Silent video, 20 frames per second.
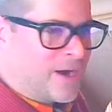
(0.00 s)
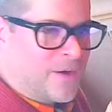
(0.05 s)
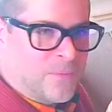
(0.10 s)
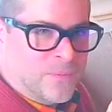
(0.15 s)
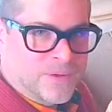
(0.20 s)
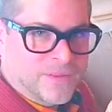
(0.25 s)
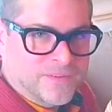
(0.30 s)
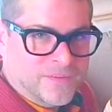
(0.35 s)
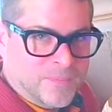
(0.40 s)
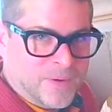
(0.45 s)

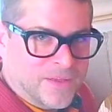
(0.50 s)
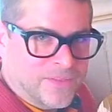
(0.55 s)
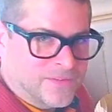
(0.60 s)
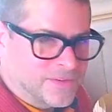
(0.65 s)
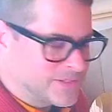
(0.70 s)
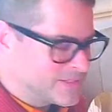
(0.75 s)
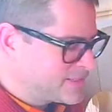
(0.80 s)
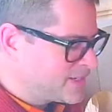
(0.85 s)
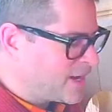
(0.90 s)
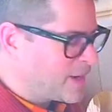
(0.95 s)
with some other
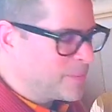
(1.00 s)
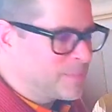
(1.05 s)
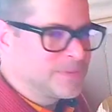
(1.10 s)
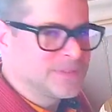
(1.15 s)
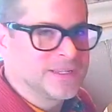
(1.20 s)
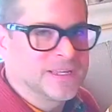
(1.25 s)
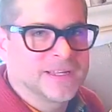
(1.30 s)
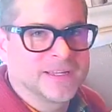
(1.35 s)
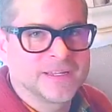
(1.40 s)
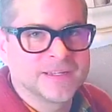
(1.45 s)
stops,
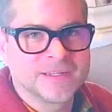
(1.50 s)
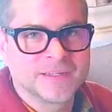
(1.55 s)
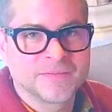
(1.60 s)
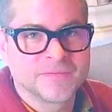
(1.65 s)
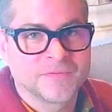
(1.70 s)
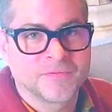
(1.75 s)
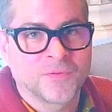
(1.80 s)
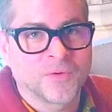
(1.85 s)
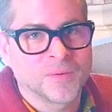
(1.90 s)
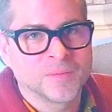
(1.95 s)
it
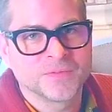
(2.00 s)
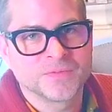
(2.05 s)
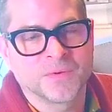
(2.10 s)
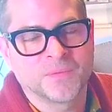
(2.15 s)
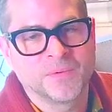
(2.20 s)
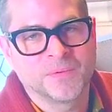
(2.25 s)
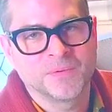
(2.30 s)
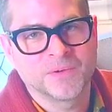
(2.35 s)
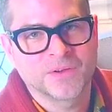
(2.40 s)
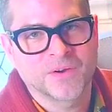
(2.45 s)
forms what
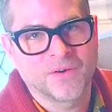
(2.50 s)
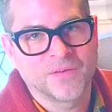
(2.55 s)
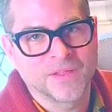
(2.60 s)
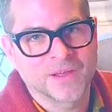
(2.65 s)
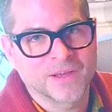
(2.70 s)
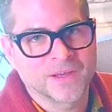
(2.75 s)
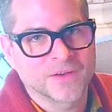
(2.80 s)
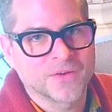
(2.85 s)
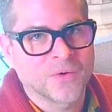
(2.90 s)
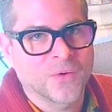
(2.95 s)
we would call
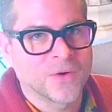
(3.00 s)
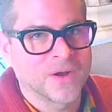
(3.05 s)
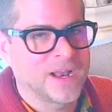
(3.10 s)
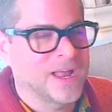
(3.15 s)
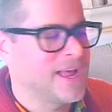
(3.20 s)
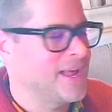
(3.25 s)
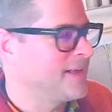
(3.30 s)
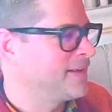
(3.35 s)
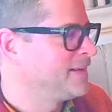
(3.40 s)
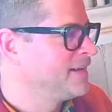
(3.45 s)
like a
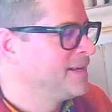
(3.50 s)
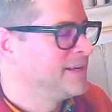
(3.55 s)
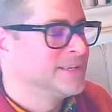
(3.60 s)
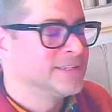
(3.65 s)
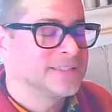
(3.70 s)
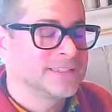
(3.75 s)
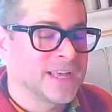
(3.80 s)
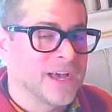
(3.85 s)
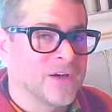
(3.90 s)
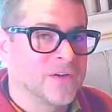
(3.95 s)
cornet
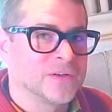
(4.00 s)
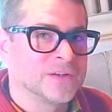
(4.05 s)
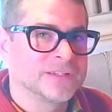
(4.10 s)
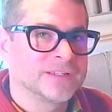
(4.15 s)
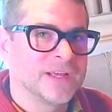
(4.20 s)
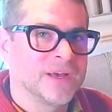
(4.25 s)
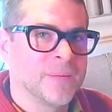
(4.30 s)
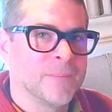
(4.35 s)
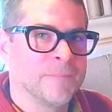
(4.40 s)
sound,